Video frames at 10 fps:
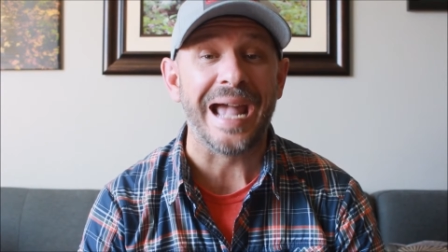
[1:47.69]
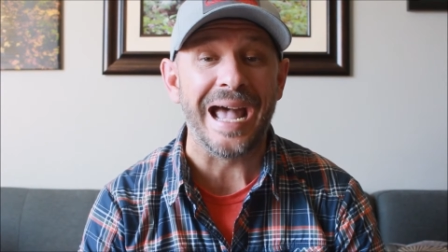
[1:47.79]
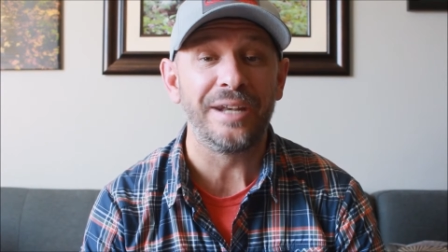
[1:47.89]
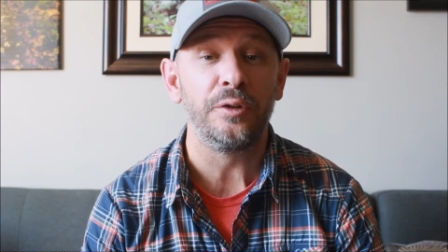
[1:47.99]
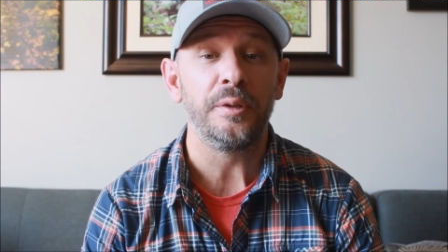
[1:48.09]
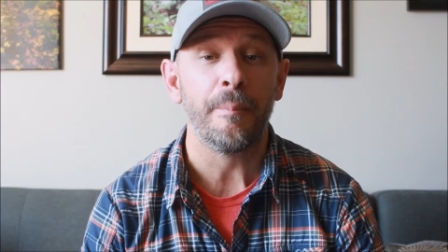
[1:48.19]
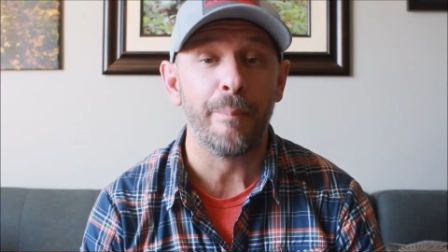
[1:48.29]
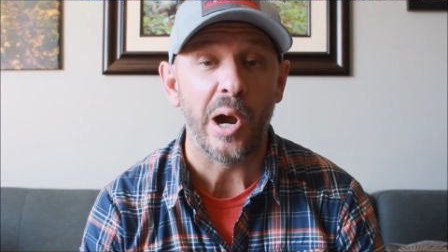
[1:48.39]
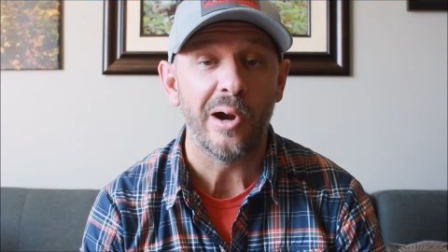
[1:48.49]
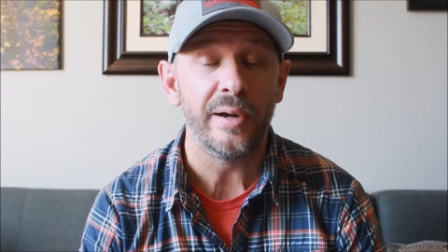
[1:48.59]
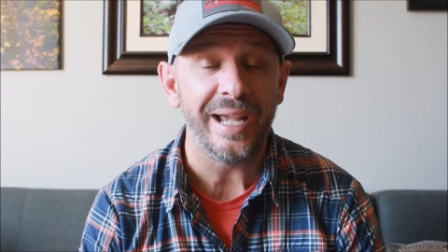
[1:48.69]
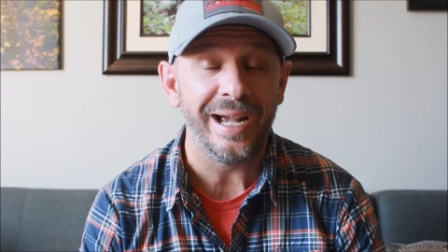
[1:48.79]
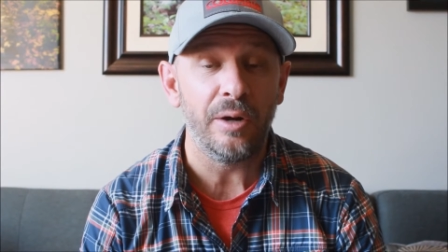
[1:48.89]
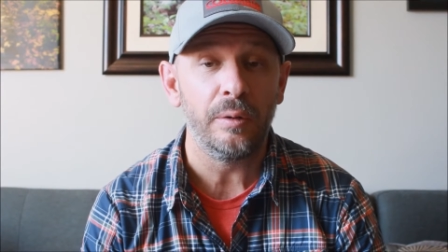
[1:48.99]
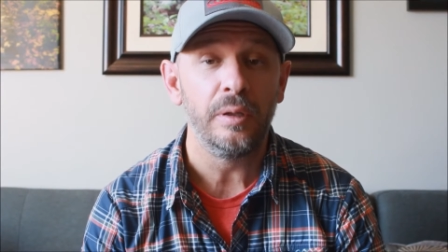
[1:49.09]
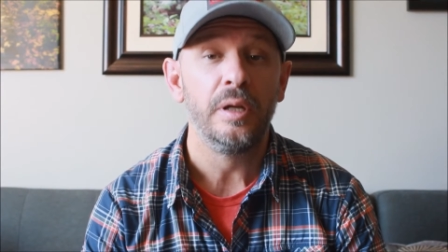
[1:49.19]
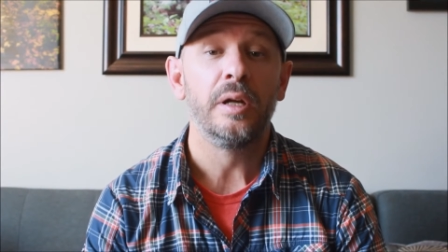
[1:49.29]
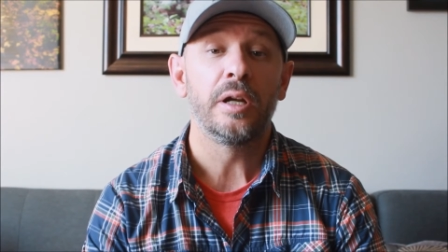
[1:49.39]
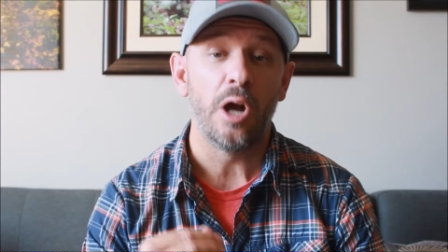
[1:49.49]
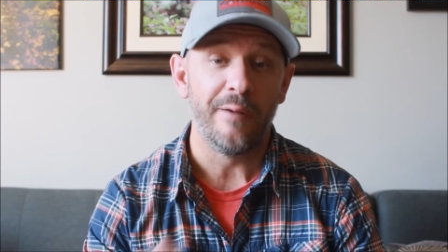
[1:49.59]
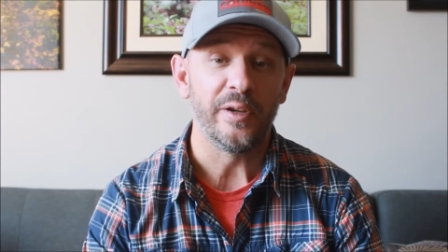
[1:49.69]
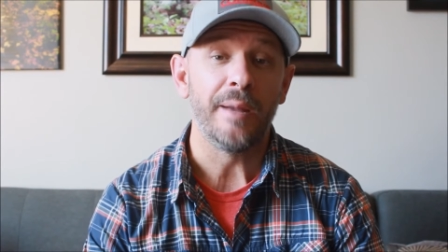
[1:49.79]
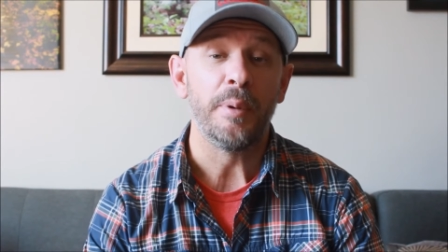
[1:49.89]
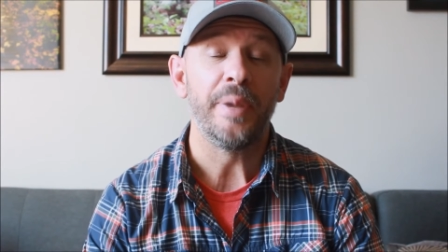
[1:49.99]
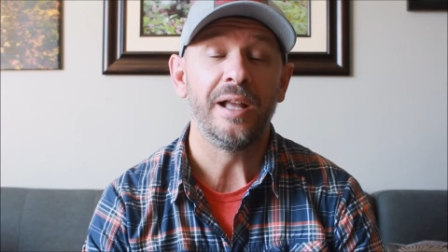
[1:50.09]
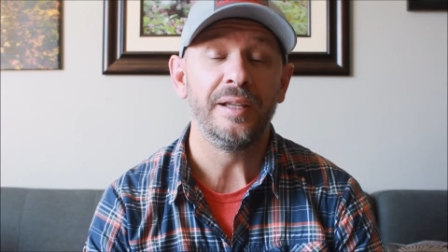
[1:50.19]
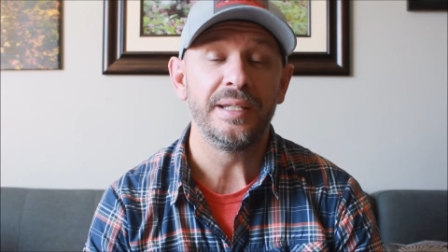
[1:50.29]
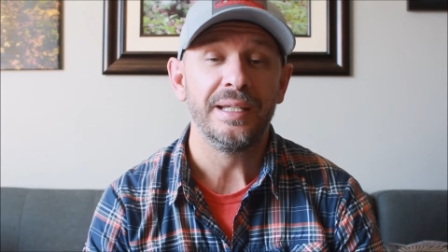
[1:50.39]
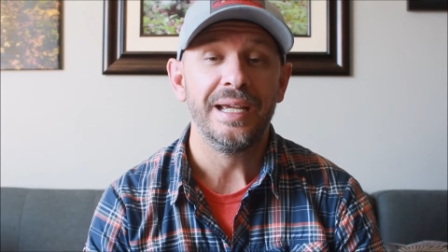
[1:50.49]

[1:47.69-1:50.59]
adult barred owl coughing up a pellet.